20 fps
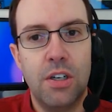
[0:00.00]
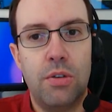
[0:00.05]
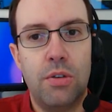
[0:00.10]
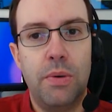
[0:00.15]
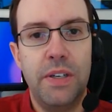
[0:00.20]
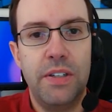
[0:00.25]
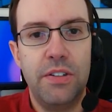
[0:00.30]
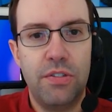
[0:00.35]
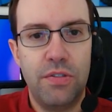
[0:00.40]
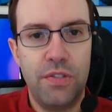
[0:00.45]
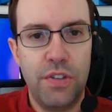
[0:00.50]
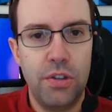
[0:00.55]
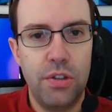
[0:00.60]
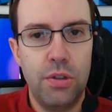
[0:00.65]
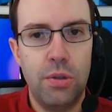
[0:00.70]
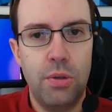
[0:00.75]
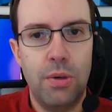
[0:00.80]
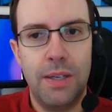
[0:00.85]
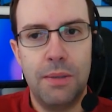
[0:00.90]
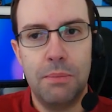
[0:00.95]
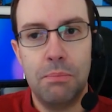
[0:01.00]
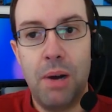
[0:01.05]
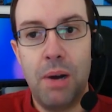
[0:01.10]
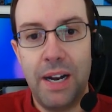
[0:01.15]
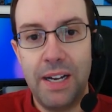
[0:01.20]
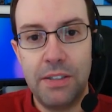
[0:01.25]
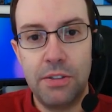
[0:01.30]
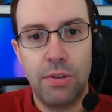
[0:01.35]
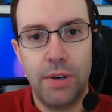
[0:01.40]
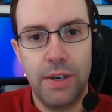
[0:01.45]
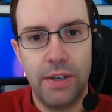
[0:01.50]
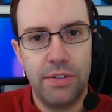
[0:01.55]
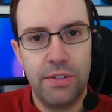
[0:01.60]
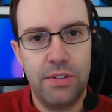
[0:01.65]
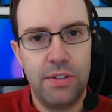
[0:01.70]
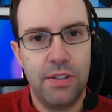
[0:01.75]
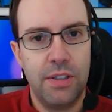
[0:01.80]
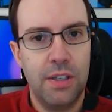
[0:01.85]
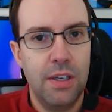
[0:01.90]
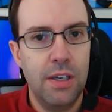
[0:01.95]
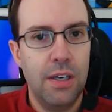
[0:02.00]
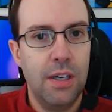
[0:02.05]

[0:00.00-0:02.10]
Queensview and Pinecrest.